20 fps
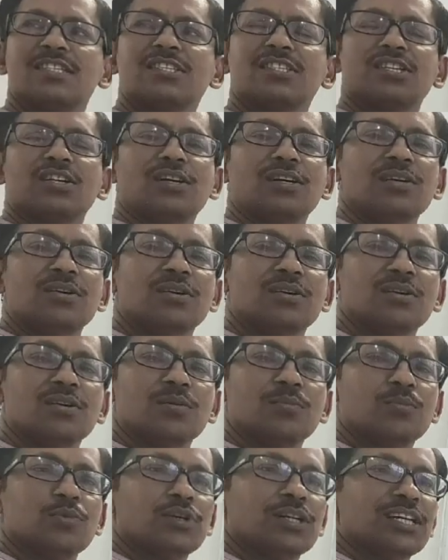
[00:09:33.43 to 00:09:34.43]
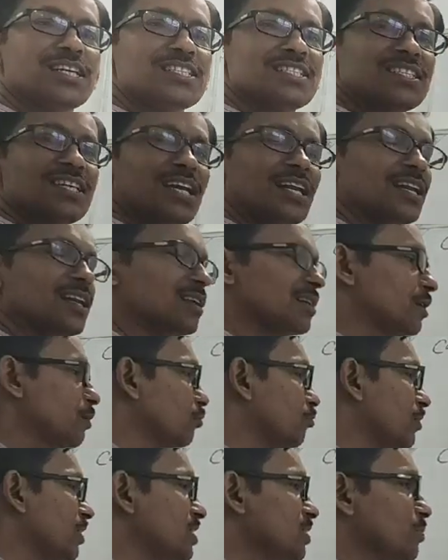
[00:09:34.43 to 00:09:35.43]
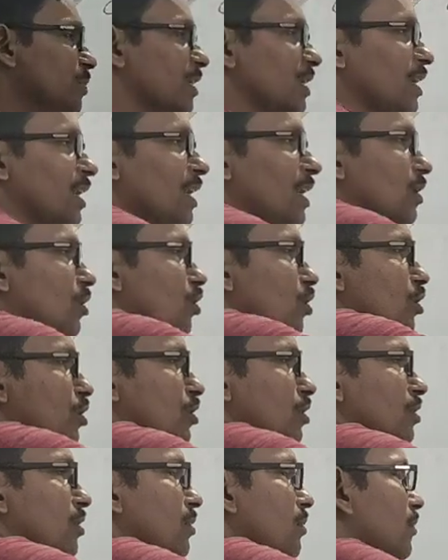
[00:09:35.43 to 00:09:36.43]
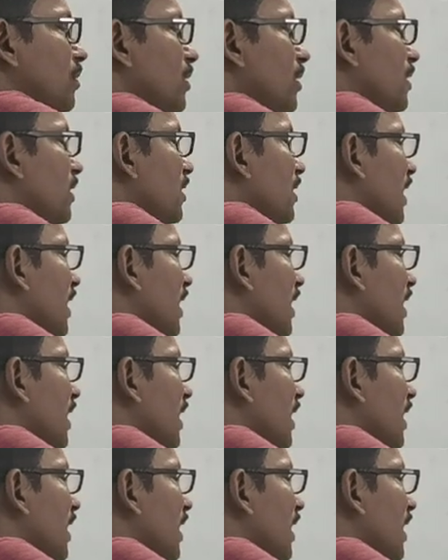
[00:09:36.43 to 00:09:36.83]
This is the potential due to a spherical conductor.